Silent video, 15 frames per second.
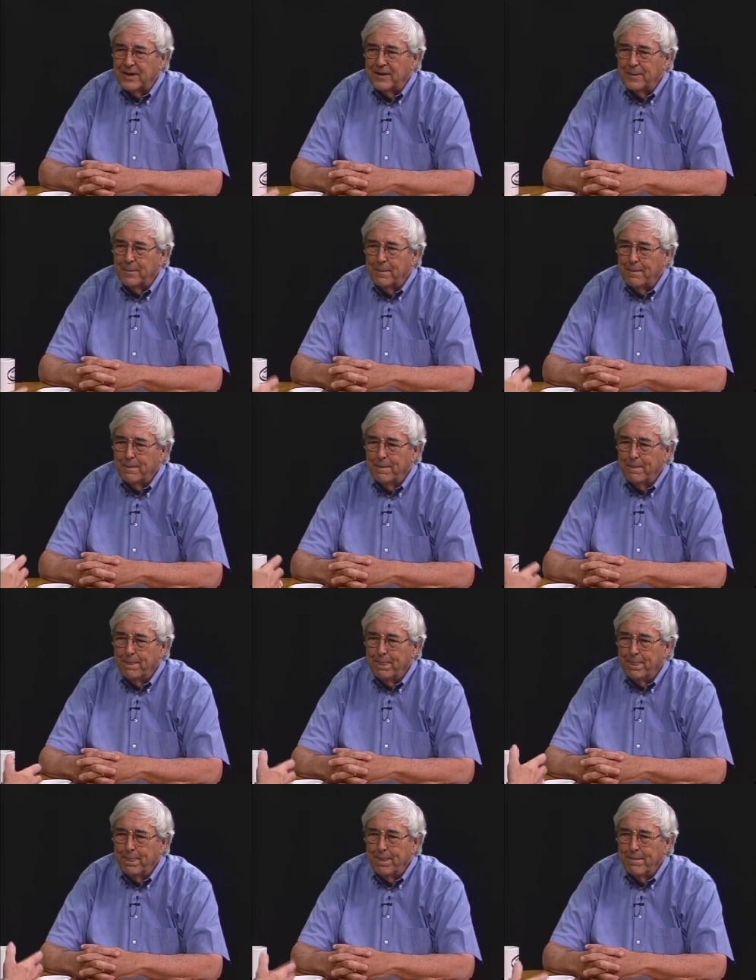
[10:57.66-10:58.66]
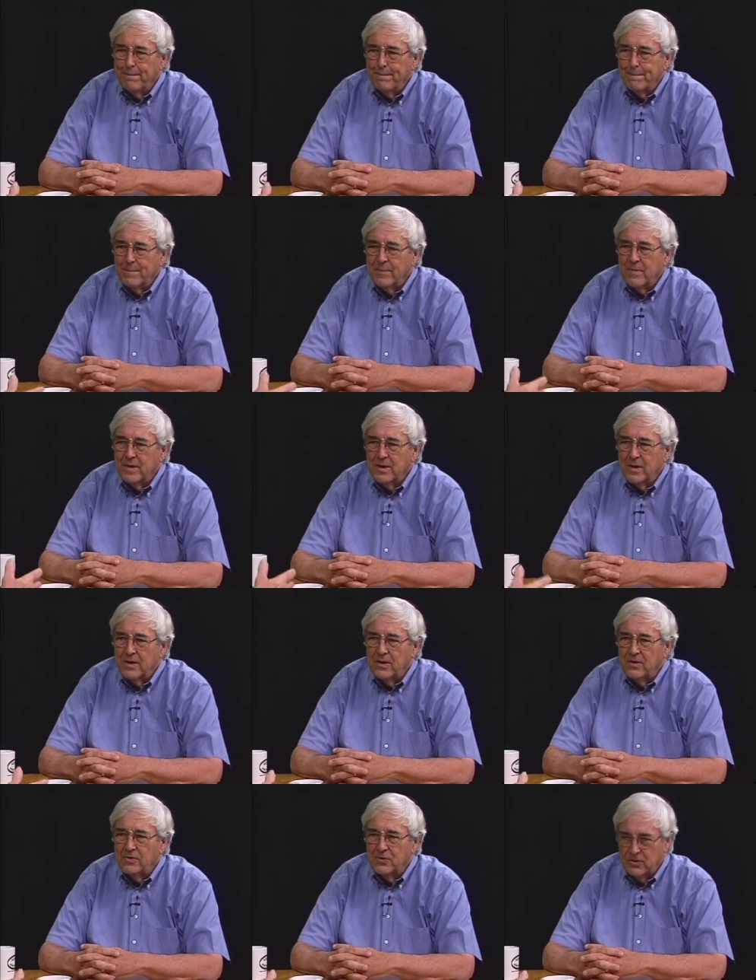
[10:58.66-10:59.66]
was one of Lewis's
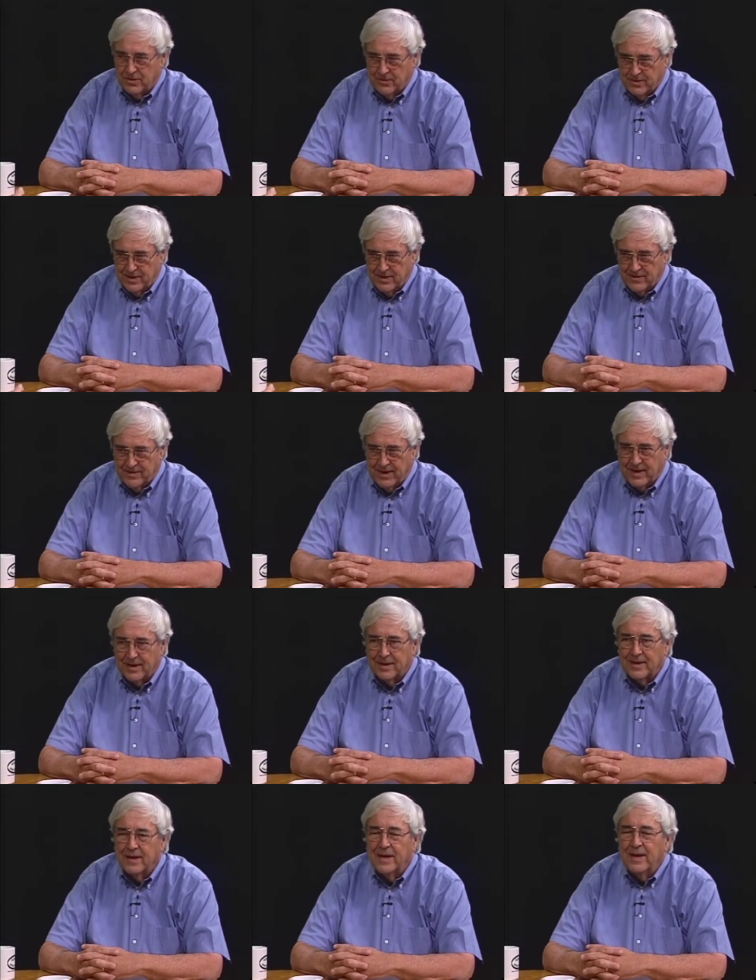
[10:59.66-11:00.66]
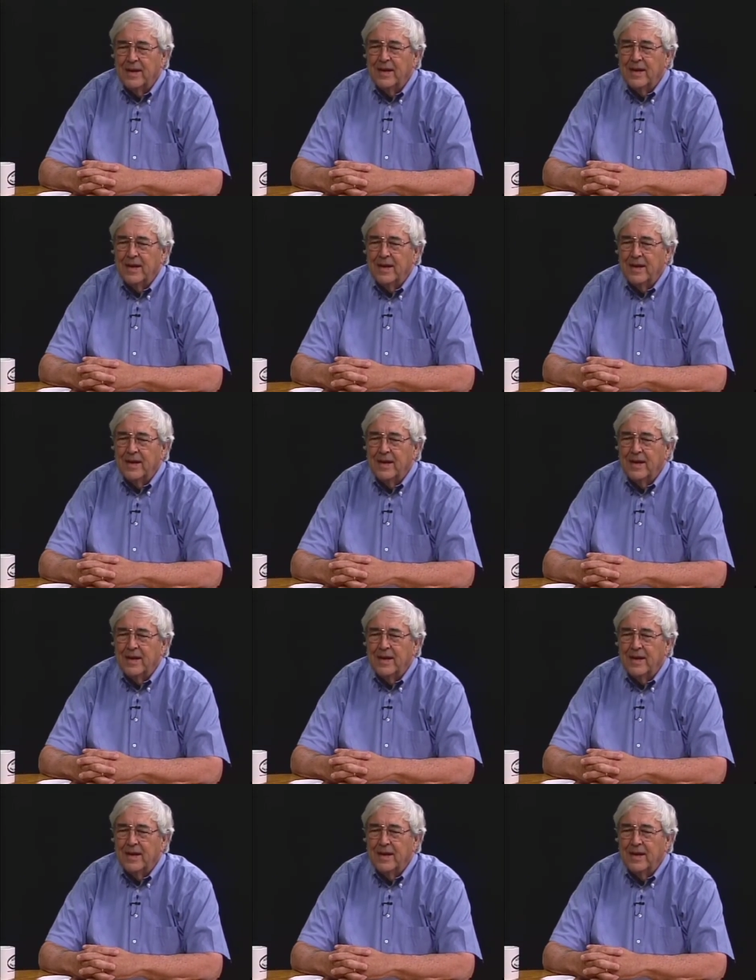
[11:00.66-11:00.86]
children. Children, exactly. Yes. Okay.